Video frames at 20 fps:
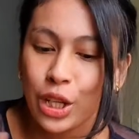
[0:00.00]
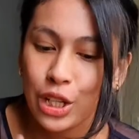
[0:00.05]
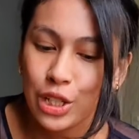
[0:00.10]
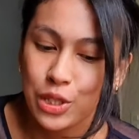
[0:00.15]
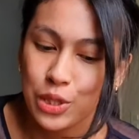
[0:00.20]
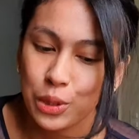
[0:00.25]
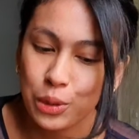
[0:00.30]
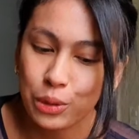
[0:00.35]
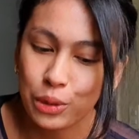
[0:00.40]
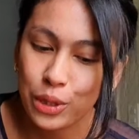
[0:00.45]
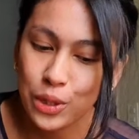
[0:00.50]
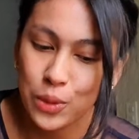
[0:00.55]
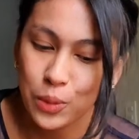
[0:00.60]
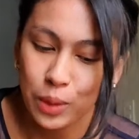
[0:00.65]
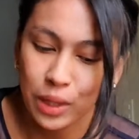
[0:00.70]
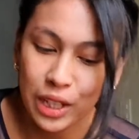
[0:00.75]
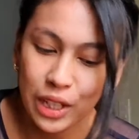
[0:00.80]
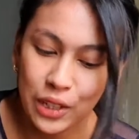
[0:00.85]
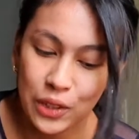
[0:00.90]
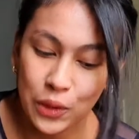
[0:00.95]
So that's
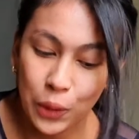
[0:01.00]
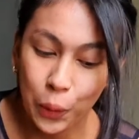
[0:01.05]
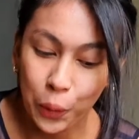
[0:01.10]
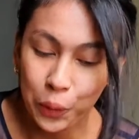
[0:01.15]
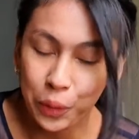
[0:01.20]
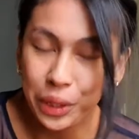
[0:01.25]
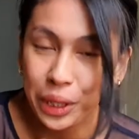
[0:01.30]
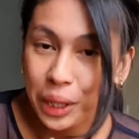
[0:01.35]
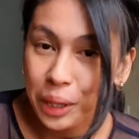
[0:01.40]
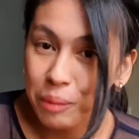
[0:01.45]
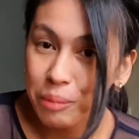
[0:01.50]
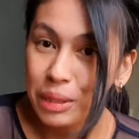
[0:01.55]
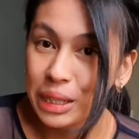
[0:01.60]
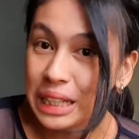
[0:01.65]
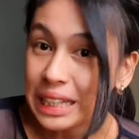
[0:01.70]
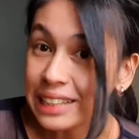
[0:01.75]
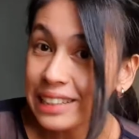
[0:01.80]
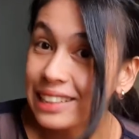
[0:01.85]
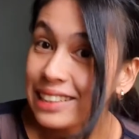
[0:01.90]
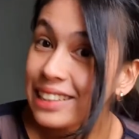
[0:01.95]
what I told him, but
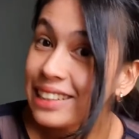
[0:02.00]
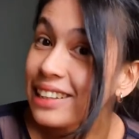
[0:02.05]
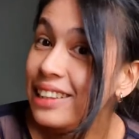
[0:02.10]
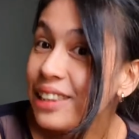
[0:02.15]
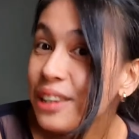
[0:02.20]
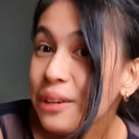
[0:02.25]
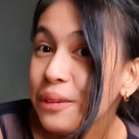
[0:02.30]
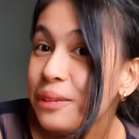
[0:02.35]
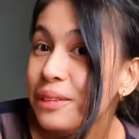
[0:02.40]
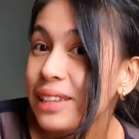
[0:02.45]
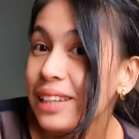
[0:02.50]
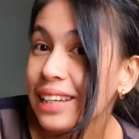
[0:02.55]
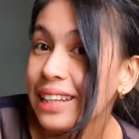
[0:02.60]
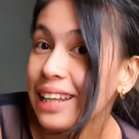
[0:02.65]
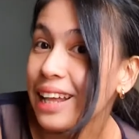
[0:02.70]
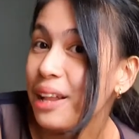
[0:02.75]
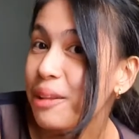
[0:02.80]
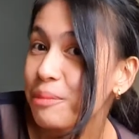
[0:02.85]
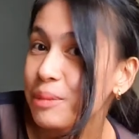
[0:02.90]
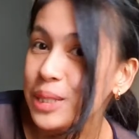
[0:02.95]
he didn't know that.
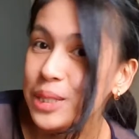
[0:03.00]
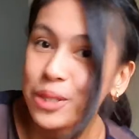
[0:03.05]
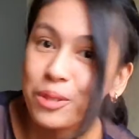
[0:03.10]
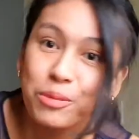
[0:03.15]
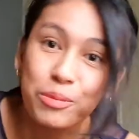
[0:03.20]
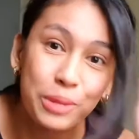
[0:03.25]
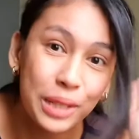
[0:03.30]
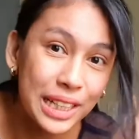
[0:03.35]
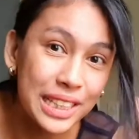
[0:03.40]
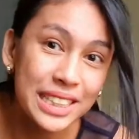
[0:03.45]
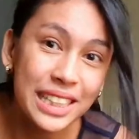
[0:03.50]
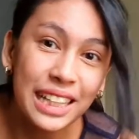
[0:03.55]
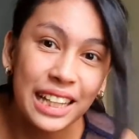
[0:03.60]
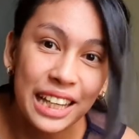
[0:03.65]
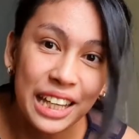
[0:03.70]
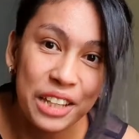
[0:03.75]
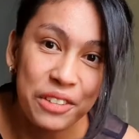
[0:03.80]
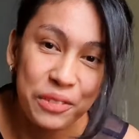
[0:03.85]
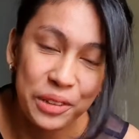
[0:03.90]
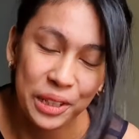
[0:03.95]
Be surprising
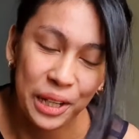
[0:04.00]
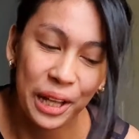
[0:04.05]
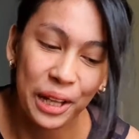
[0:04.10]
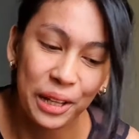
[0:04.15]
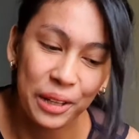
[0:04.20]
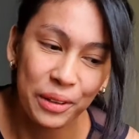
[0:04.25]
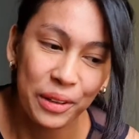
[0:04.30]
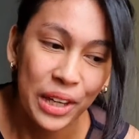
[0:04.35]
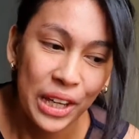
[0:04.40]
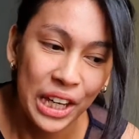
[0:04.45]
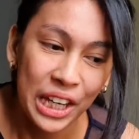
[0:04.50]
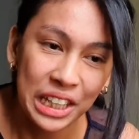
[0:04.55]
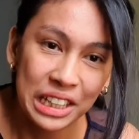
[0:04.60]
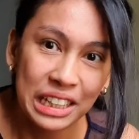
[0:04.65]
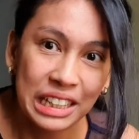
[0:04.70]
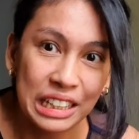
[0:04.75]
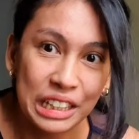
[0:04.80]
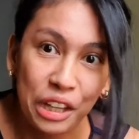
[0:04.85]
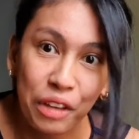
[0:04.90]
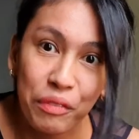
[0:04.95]
him, and he
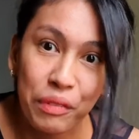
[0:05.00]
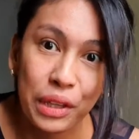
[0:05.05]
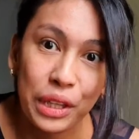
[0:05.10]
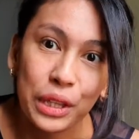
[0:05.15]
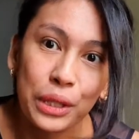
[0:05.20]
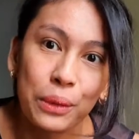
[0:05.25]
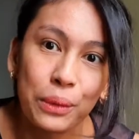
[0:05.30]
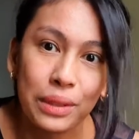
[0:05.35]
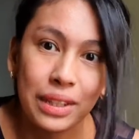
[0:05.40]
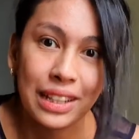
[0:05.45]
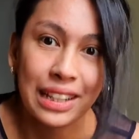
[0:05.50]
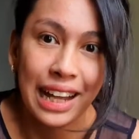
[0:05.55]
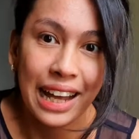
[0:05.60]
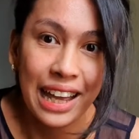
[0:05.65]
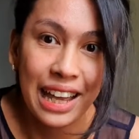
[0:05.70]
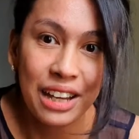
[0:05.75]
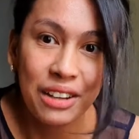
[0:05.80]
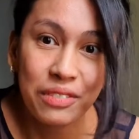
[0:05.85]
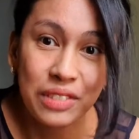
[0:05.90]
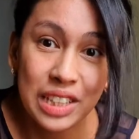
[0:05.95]
didn't even know that I
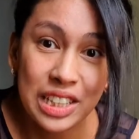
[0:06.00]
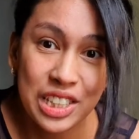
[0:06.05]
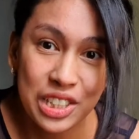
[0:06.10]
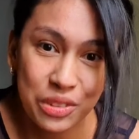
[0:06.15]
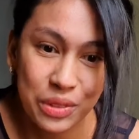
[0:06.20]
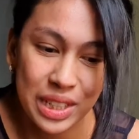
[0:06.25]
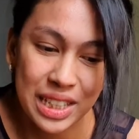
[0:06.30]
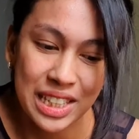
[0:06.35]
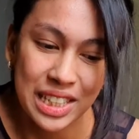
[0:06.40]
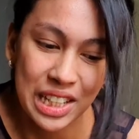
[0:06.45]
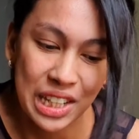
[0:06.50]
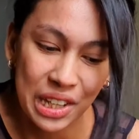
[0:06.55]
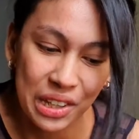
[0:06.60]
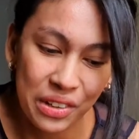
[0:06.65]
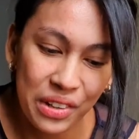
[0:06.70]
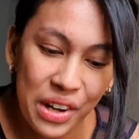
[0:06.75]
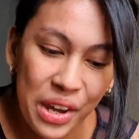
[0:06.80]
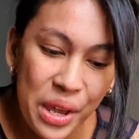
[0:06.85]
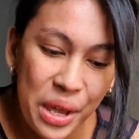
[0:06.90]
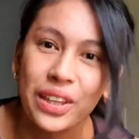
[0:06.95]
have this dress
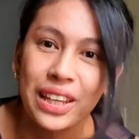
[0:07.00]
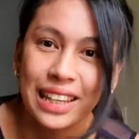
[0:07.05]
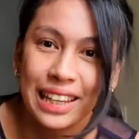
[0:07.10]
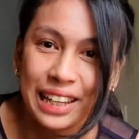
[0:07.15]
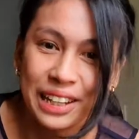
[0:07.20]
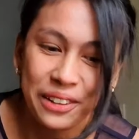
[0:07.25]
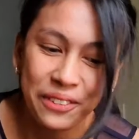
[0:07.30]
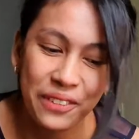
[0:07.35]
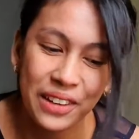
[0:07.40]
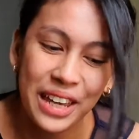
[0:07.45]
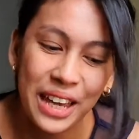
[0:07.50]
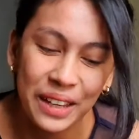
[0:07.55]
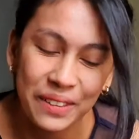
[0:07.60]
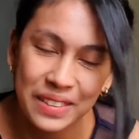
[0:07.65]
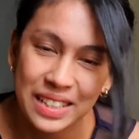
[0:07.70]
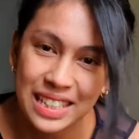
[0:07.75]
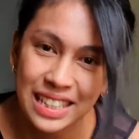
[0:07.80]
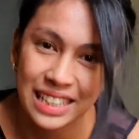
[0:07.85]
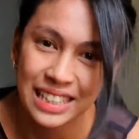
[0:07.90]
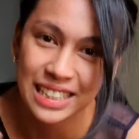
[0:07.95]
here. Anyway, I'm
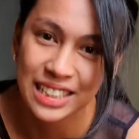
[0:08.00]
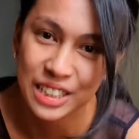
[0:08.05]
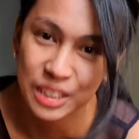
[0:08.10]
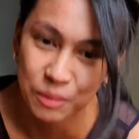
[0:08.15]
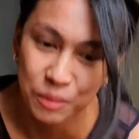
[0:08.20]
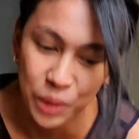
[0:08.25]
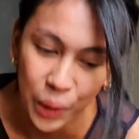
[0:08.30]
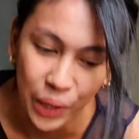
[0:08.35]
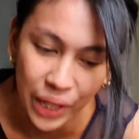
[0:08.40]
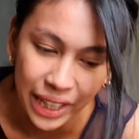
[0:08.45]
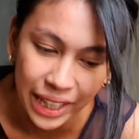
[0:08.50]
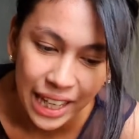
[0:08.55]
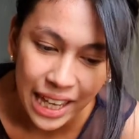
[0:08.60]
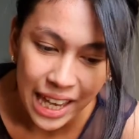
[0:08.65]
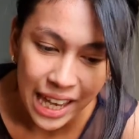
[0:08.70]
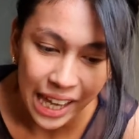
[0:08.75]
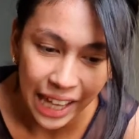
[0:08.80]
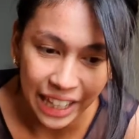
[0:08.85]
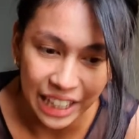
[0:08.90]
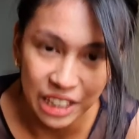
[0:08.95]
just gonna stop talking
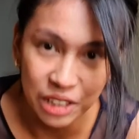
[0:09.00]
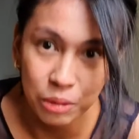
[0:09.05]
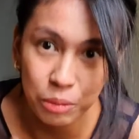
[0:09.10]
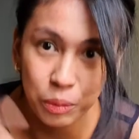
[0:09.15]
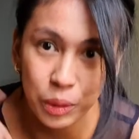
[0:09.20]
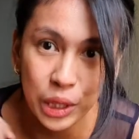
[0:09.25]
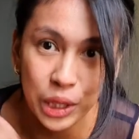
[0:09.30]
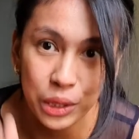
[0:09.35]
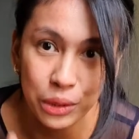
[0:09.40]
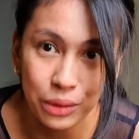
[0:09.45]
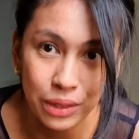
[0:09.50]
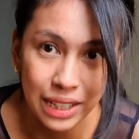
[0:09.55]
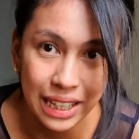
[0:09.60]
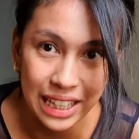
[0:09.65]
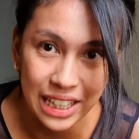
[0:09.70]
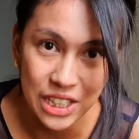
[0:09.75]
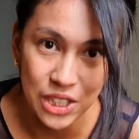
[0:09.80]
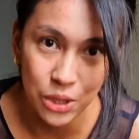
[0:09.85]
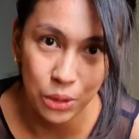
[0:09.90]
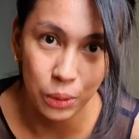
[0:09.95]
and I'll bring you
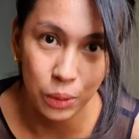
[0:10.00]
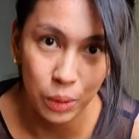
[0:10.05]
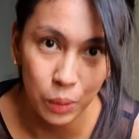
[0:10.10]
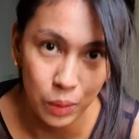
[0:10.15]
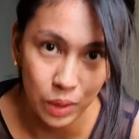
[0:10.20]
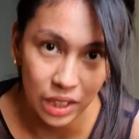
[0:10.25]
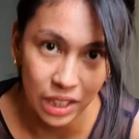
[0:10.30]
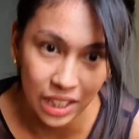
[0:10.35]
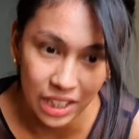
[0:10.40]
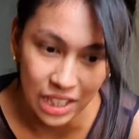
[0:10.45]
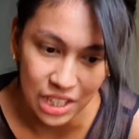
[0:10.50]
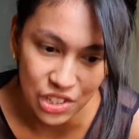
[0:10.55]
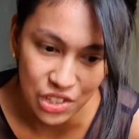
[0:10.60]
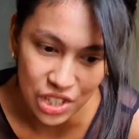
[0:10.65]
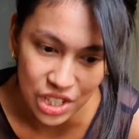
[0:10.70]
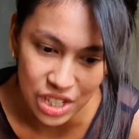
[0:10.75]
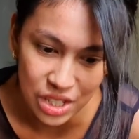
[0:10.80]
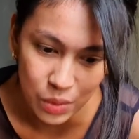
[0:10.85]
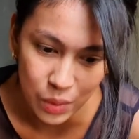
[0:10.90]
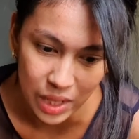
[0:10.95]
guys so we will catch
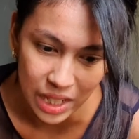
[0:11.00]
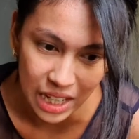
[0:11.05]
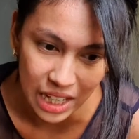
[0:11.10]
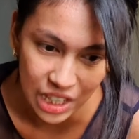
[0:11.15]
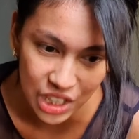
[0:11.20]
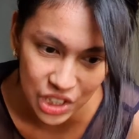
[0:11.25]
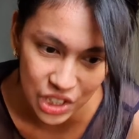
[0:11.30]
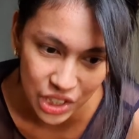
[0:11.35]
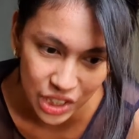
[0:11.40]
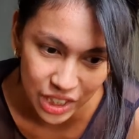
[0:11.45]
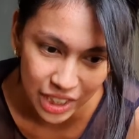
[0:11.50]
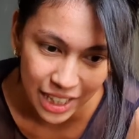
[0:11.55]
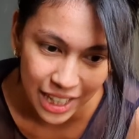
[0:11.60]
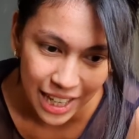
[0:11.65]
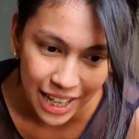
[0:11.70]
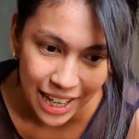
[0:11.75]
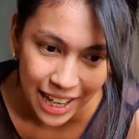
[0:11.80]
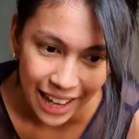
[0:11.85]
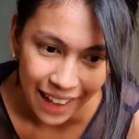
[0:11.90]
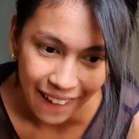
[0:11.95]
his reaction.
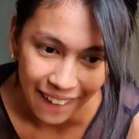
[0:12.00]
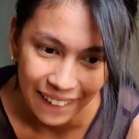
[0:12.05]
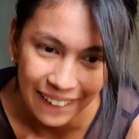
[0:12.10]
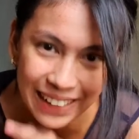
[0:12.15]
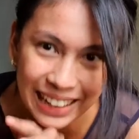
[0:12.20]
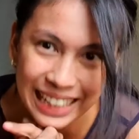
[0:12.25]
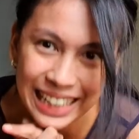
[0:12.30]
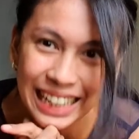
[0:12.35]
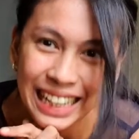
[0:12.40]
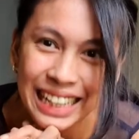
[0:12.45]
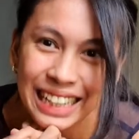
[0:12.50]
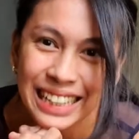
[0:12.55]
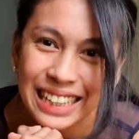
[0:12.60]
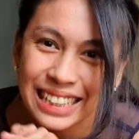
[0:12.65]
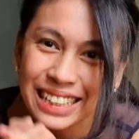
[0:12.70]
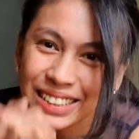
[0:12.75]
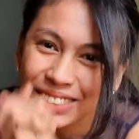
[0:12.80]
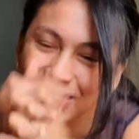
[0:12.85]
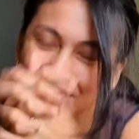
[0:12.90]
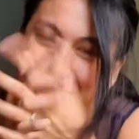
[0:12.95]
Okay,
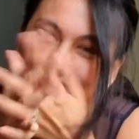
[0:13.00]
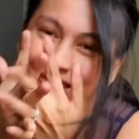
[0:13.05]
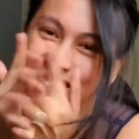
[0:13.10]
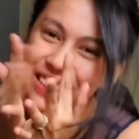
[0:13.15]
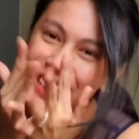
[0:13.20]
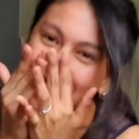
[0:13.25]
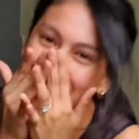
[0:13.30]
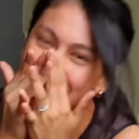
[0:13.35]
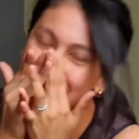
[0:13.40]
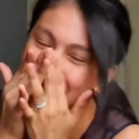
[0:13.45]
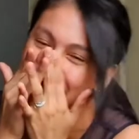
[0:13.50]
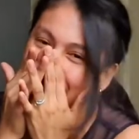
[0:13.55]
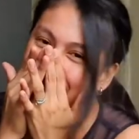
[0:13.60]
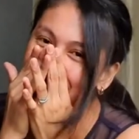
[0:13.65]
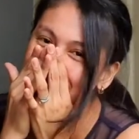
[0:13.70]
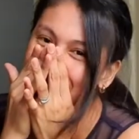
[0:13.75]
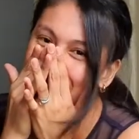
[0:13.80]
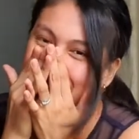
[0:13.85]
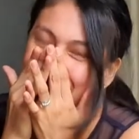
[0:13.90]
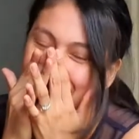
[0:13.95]
so
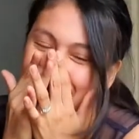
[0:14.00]
excited.